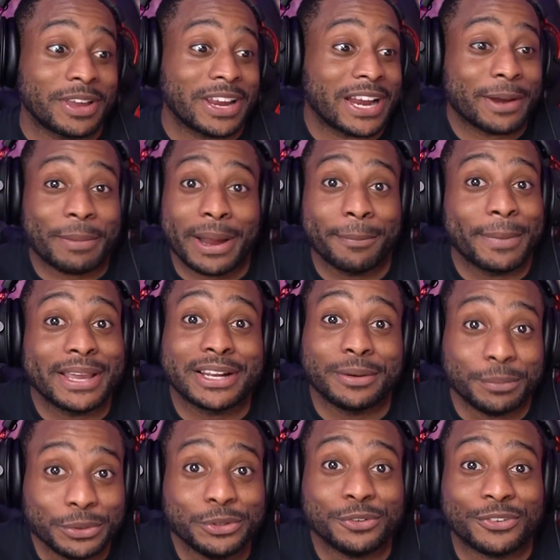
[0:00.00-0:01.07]
everybody making a
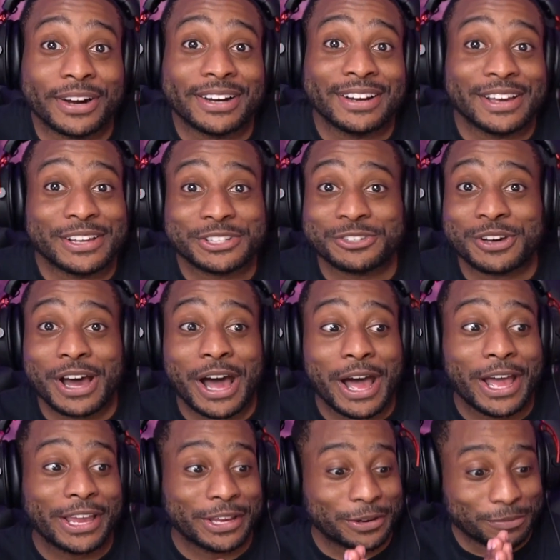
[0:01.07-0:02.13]
move right now. So
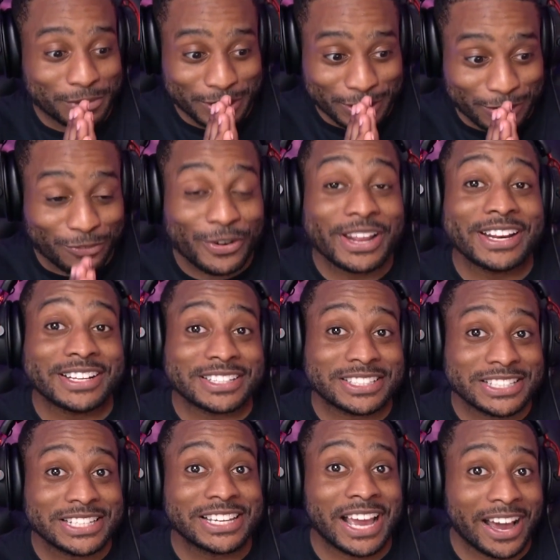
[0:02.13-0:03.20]
I am uh, ready to
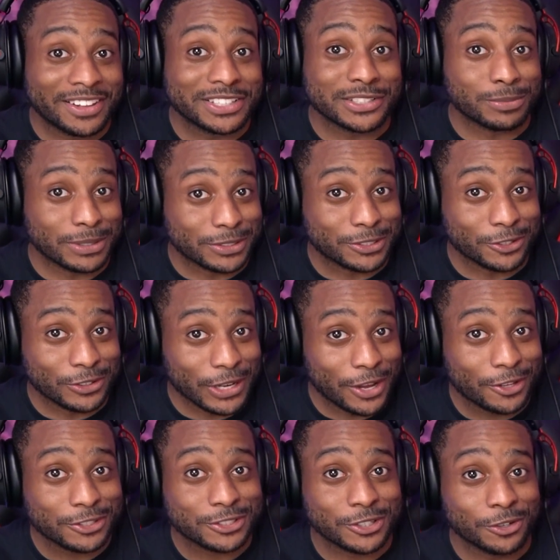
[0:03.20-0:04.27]
see how this is about to turn
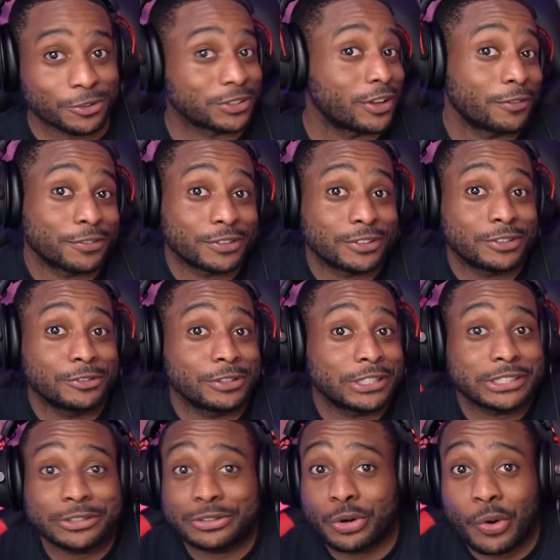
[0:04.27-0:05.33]
out. So without further ado,
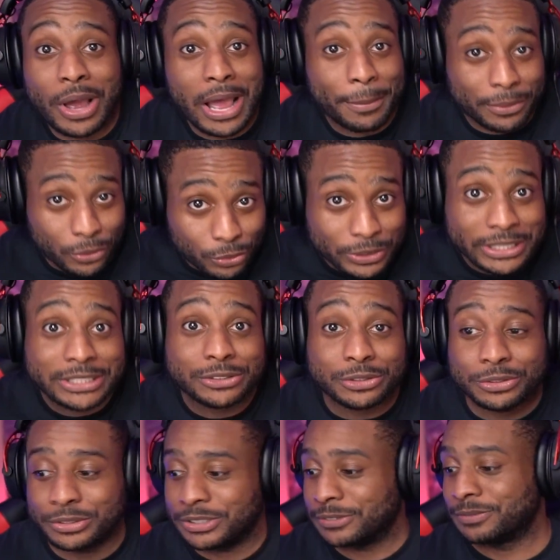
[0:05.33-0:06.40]
let's just go hop on
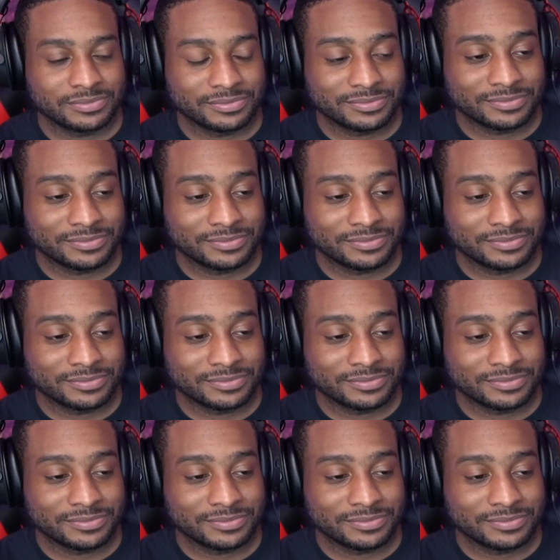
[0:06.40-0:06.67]
into it.